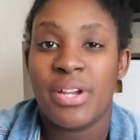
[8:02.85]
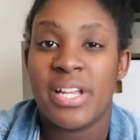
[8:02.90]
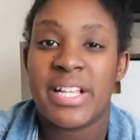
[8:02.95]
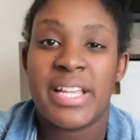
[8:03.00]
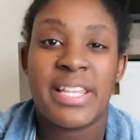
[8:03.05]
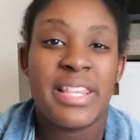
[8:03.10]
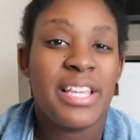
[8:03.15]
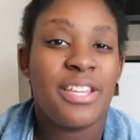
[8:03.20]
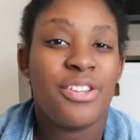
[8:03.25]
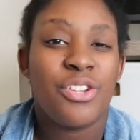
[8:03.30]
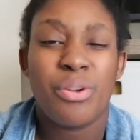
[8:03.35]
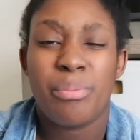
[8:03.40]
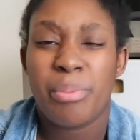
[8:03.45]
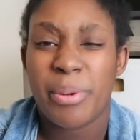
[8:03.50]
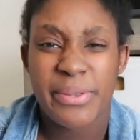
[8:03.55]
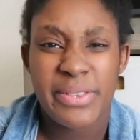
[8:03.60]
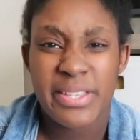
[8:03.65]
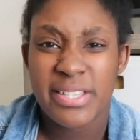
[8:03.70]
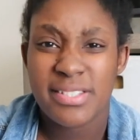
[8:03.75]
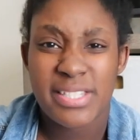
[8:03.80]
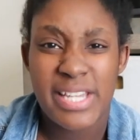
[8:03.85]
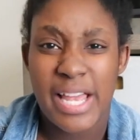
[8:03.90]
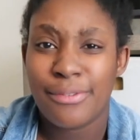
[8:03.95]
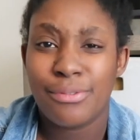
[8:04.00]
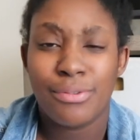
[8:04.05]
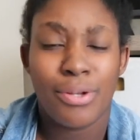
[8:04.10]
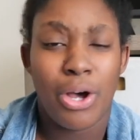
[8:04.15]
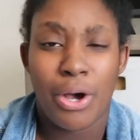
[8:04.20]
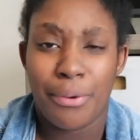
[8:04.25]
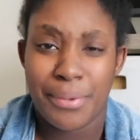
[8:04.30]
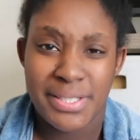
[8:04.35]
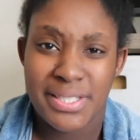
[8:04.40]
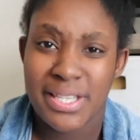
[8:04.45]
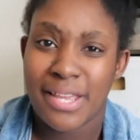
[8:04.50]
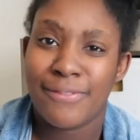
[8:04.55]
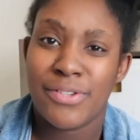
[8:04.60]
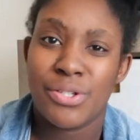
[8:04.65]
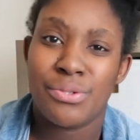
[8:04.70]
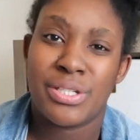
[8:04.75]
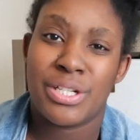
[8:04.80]
And I think your birthing staff will always
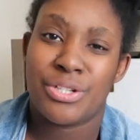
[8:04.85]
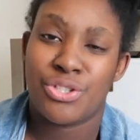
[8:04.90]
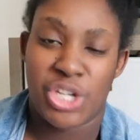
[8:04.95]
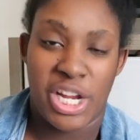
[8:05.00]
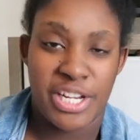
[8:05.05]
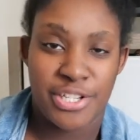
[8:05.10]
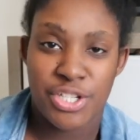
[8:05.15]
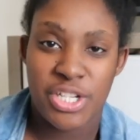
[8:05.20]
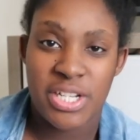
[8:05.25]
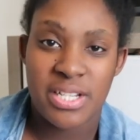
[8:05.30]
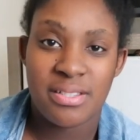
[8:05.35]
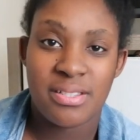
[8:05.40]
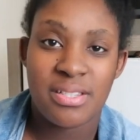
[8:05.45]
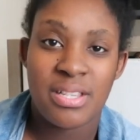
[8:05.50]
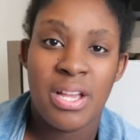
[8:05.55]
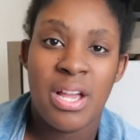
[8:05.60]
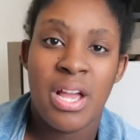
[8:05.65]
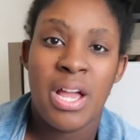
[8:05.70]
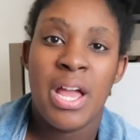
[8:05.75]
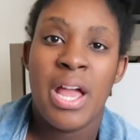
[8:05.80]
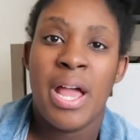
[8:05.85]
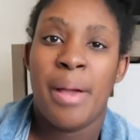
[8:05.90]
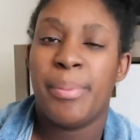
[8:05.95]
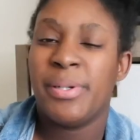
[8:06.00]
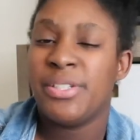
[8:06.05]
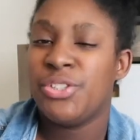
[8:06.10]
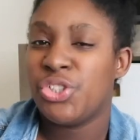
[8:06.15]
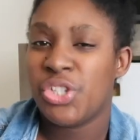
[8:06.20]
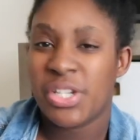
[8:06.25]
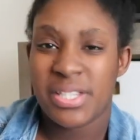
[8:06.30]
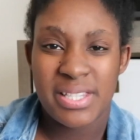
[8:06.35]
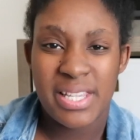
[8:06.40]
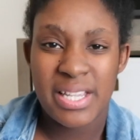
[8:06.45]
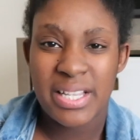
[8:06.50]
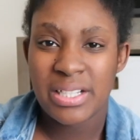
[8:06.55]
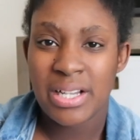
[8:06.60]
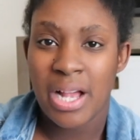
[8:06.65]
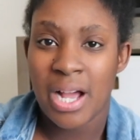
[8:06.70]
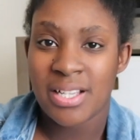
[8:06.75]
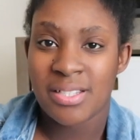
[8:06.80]
give you suggestions, but just
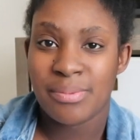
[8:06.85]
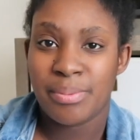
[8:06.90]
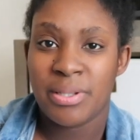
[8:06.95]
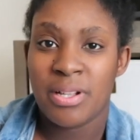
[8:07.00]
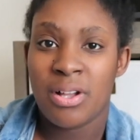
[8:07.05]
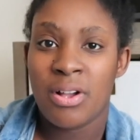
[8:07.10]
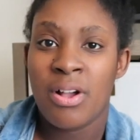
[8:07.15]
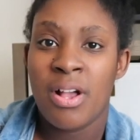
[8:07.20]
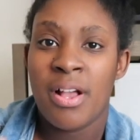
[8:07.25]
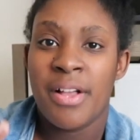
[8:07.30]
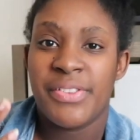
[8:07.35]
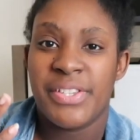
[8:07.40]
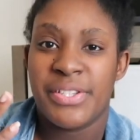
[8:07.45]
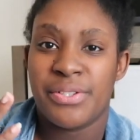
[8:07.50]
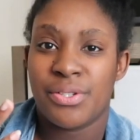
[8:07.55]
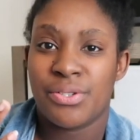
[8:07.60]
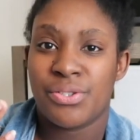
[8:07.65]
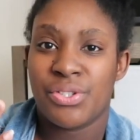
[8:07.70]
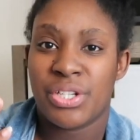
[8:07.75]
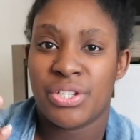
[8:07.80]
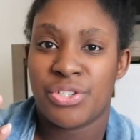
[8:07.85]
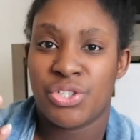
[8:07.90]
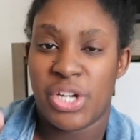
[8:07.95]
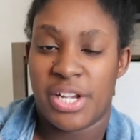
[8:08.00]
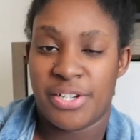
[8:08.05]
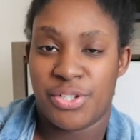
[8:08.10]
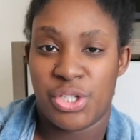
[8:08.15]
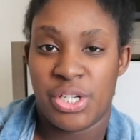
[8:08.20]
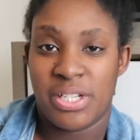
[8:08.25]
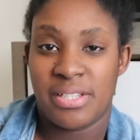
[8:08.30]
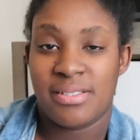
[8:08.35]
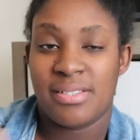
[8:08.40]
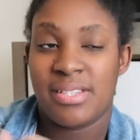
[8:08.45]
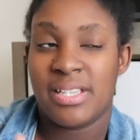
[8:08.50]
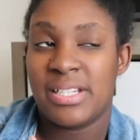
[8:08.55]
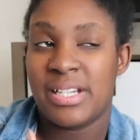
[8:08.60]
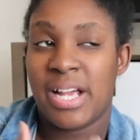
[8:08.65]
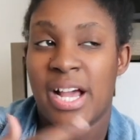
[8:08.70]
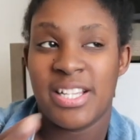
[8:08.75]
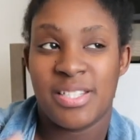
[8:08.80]
like in a hospital, these are suggestions.
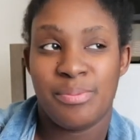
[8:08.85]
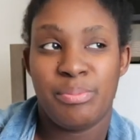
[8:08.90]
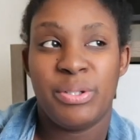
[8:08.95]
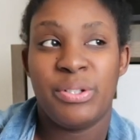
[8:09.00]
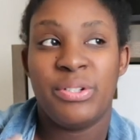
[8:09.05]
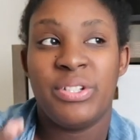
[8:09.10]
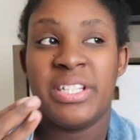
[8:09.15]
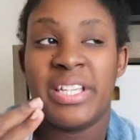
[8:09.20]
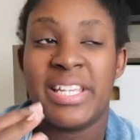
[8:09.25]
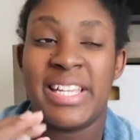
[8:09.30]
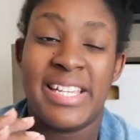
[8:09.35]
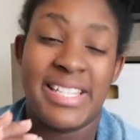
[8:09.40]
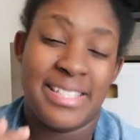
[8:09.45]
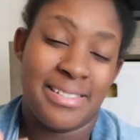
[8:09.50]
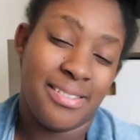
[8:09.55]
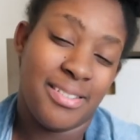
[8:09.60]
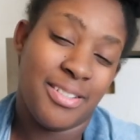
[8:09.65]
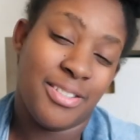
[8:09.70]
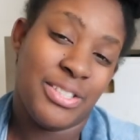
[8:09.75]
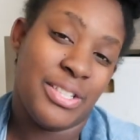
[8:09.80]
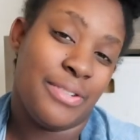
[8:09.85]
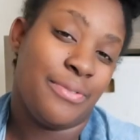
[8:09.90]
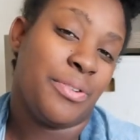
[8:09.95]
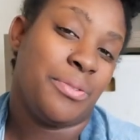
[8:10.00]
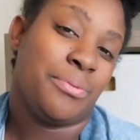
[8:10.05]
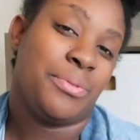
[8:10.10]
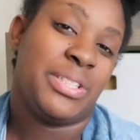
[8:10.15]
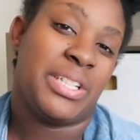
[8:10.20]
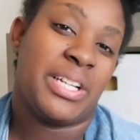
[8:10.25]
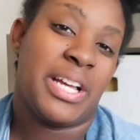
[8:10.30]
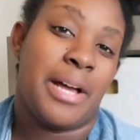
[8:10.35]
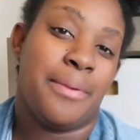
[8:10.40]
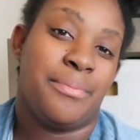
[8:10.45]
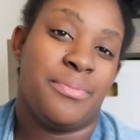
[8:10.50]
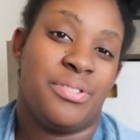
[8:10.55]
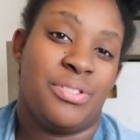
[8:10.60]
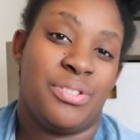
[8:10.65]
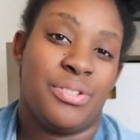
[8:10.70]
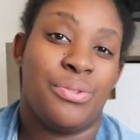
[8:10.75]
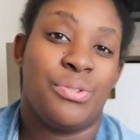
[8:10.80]
In a hospital, it is a little different when it
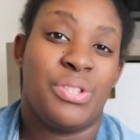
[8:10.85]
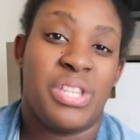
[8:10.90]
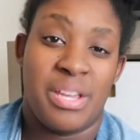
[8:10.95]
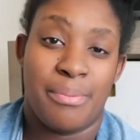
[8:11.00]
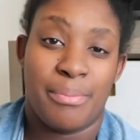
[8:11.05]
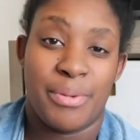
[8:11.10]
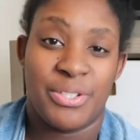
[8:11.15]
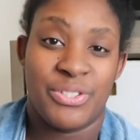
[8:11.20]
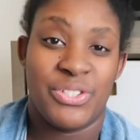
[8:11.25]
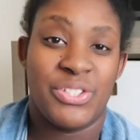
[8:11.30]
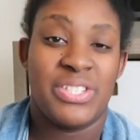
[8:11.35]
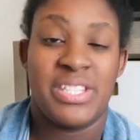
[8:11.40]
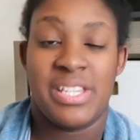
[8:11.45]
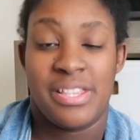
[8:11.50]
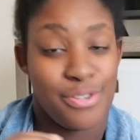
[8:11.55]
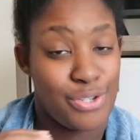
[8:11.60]
comes to the emergency.